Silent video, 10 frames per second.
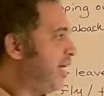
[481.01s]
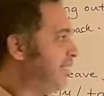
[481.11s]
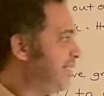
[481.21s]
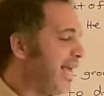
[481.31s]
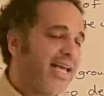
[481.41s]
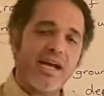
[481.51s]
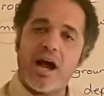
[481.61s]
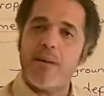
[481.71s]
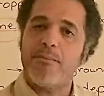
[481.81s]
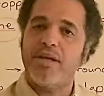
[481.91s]
take
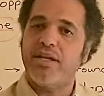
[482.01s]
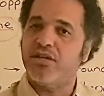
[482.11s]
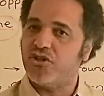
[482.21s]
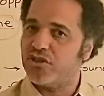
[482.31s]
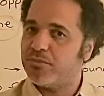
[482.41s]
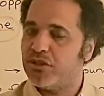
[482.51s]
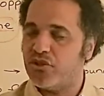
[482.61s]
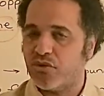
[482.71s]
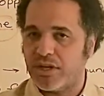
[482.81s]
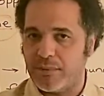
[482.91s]
up, it just means
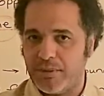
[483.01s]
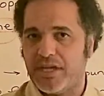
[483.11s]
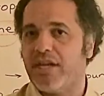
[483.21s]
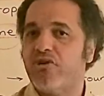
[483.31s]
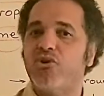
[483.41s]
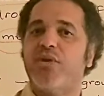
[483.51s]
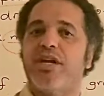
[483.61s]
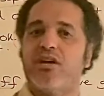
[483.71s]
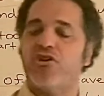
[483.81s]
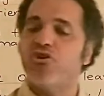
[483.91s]
you're going to begin doing
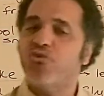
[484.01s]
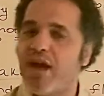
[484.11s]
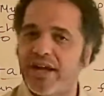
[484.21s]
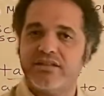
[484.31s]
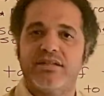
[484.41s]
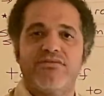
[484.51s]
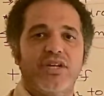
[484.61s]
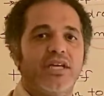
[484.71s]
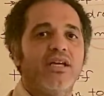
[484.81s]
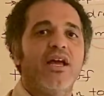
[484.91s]
a new
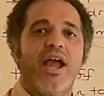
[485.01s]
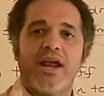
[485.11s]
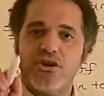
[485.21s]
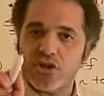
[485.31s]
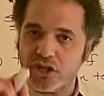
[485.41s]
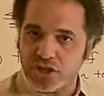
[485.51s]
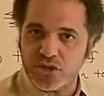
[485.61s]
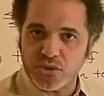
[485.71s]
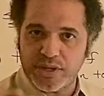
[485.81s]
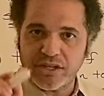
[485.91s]
activity and you're going to
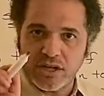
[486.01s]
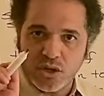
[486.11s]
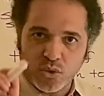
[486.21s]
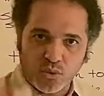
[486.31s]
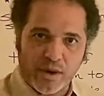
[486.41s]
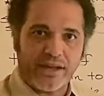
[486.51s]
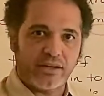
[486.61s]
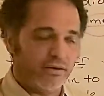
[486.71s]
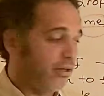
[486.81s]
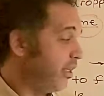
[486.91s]
do it
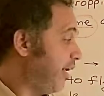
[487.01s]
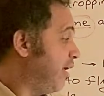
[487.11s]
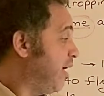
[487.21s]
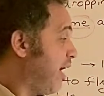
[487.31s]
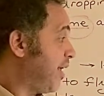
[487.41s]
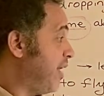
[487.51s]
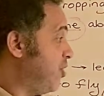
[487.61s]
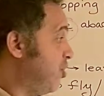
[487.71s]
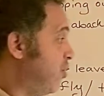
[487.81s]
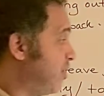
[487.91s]
regularly.
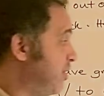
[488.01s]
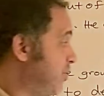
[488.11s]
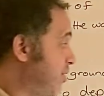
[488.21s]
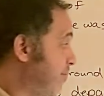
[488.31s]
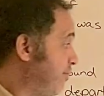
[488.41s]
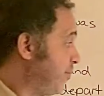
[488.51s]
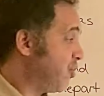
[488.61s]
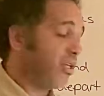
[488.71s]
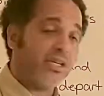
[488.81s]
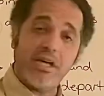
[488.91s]
Again, notice you
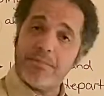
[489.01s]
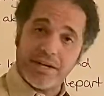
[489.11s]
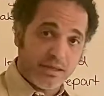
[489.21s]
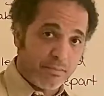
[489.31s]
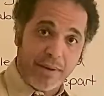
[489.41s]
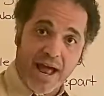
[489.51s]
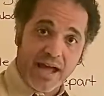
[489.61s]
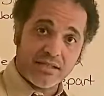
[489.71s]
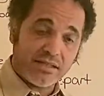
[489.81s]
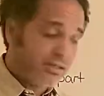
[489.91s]
can keep it in the
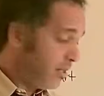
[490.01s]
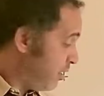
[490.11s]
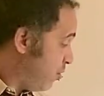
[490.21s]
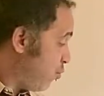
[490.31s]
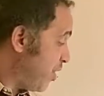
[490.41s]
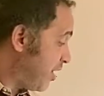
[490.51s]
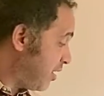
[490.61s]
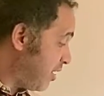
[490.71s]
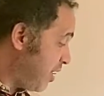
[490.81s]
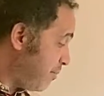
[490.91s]
past, we
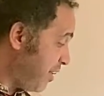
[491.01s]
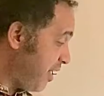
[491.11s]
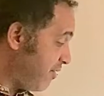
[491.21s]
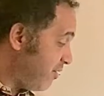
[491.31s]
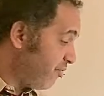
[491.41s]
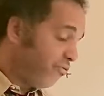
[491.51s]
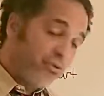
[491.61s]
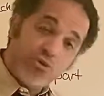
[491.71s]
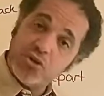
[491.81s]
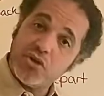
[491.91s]
can keep it in the
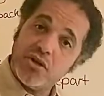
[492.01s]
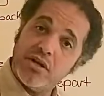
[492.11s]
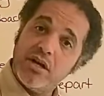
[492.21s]
future.